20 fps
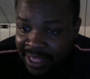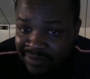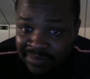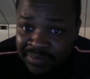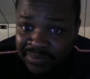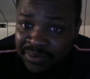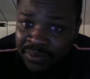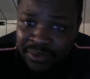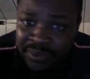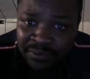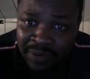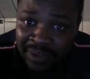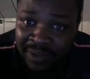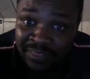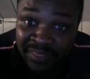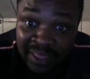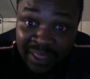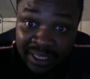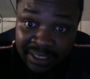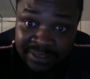I'm doing the right
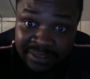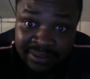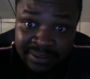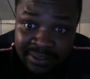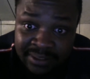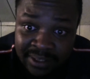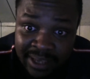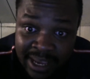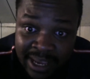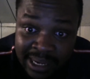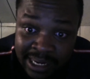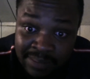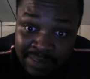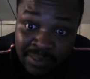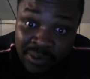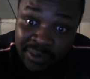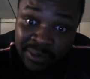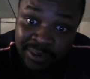things anymore.